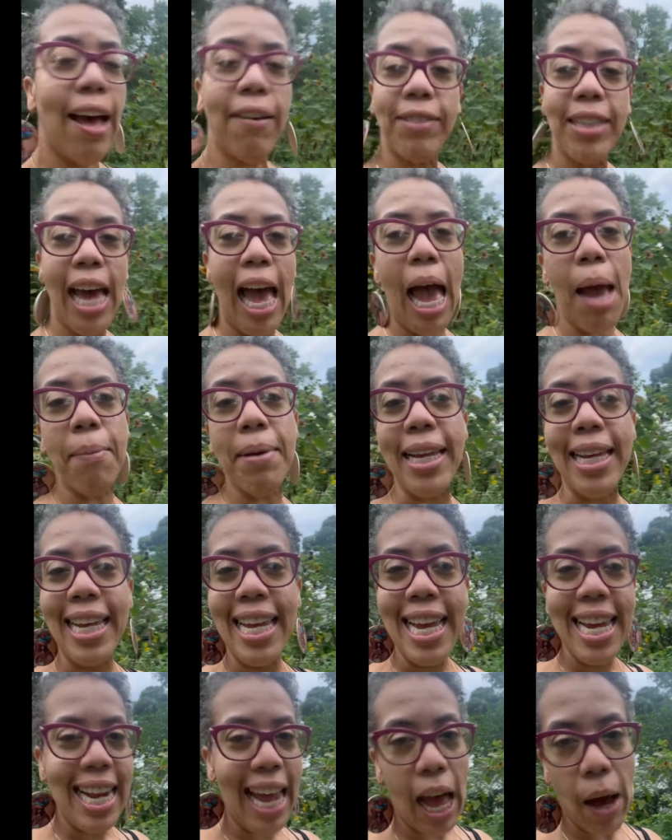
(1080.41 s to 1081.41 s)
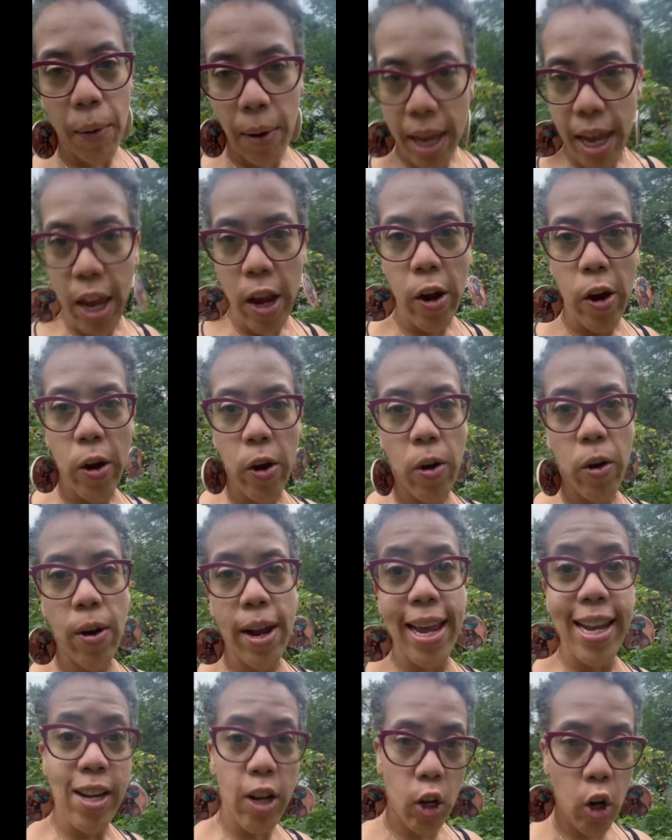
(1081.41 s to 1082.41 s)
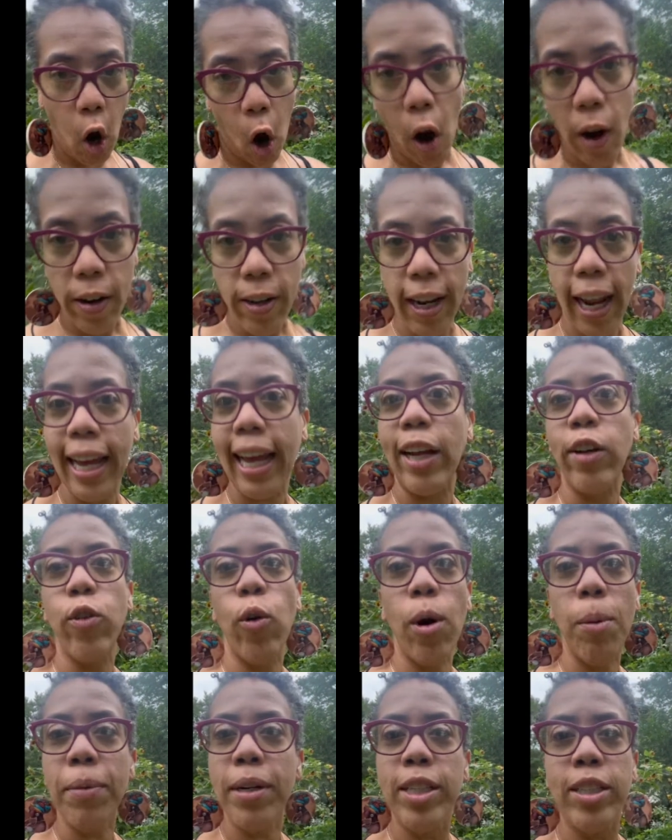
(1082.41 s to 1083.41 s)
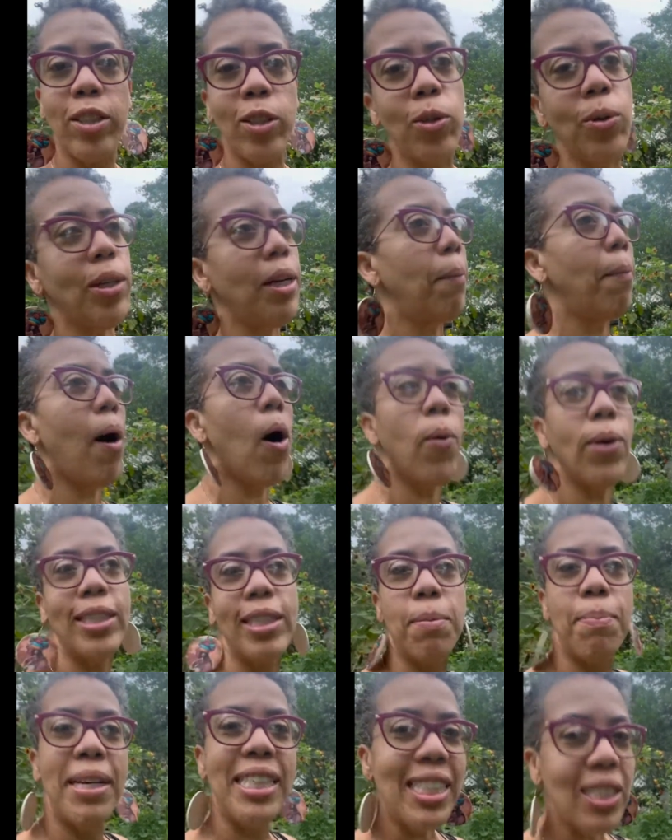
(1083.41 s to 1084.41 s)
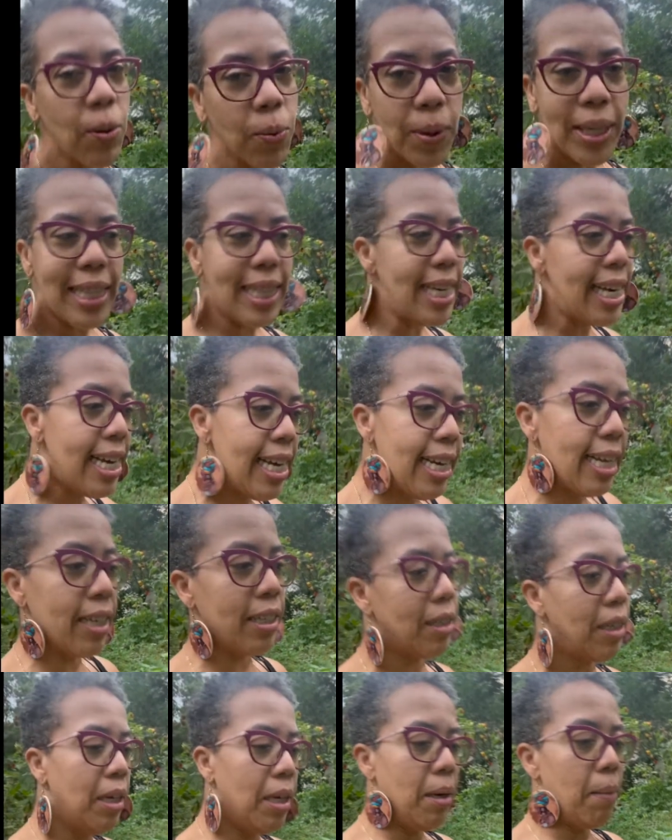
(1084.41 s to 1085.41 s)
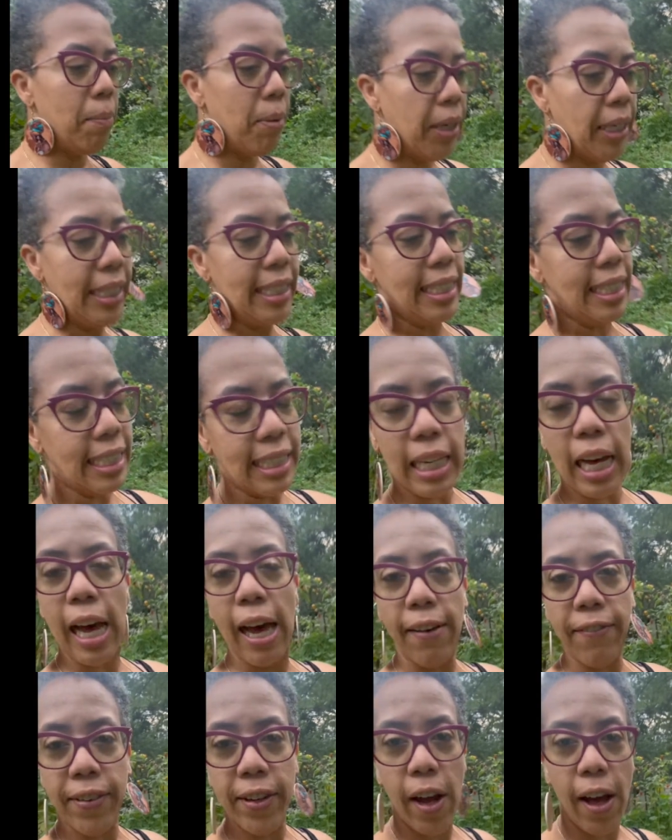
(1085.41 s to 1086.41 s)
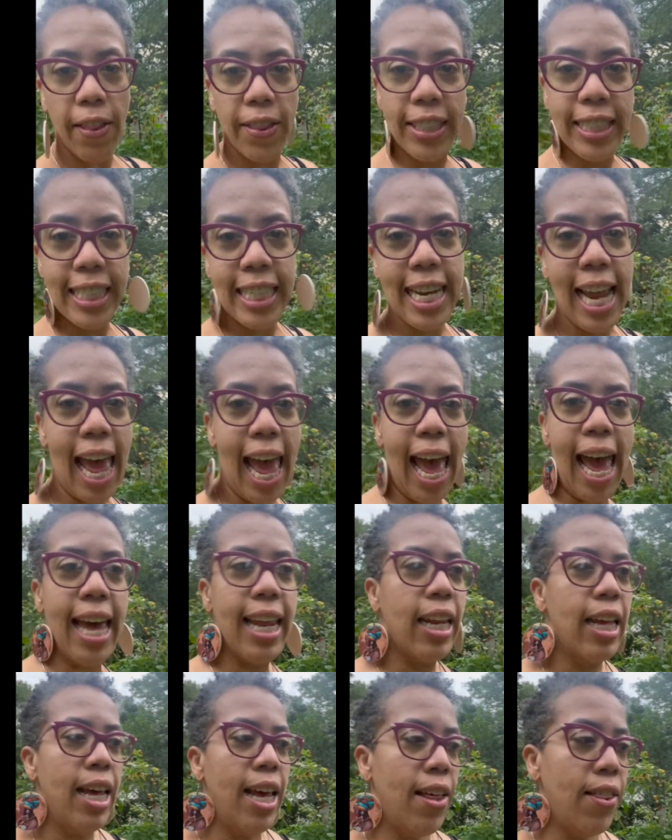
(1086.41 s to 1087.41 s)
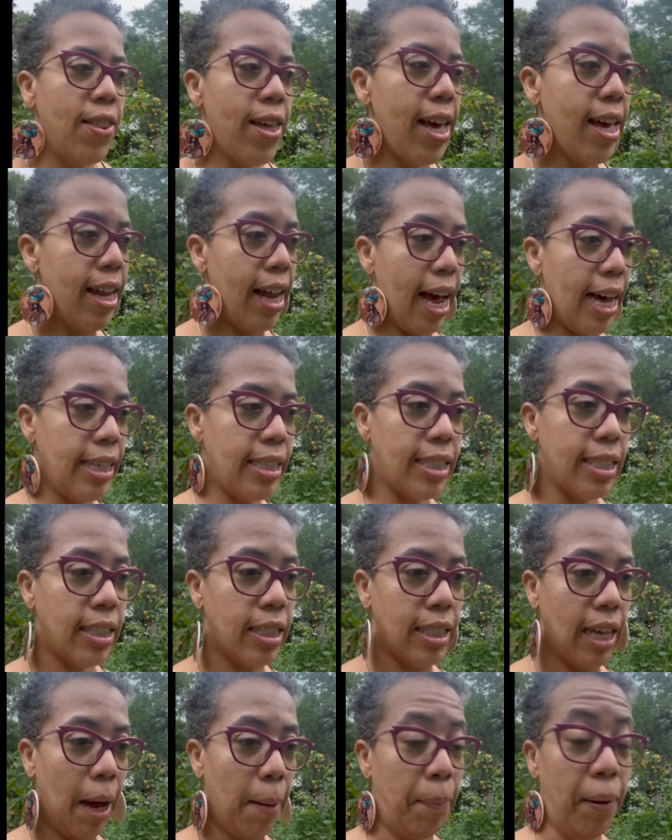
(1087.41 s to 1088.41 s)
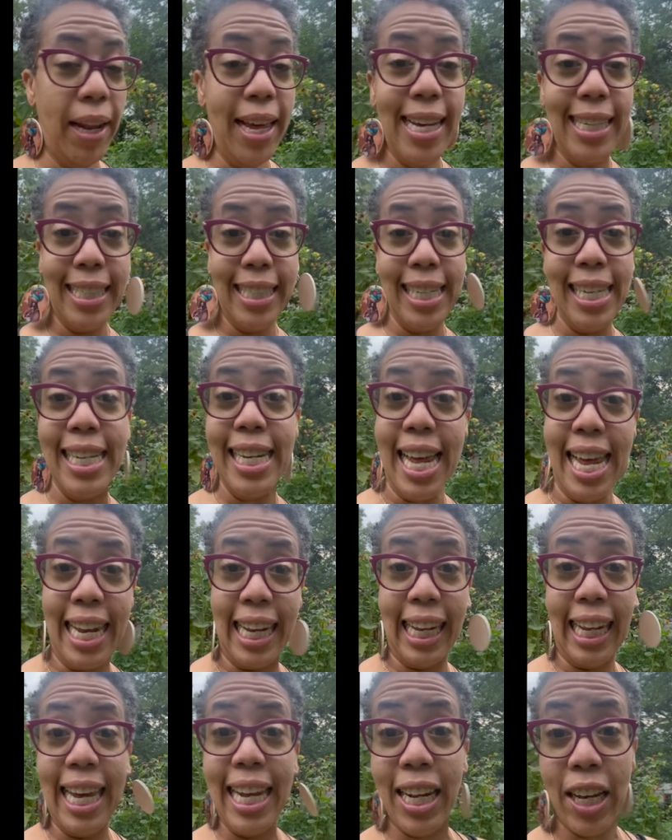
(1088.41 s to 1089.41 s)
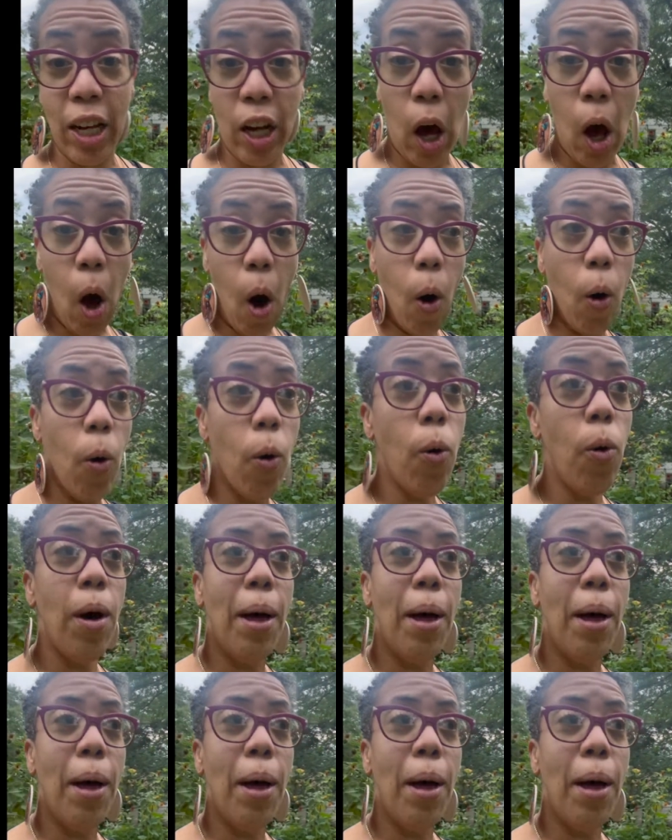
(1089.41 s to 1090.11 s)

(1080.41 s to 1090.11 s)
time to get out here in the garden like I normally do. And I'm always messing with it and pulling stuff and all this and that I planted it and let it go.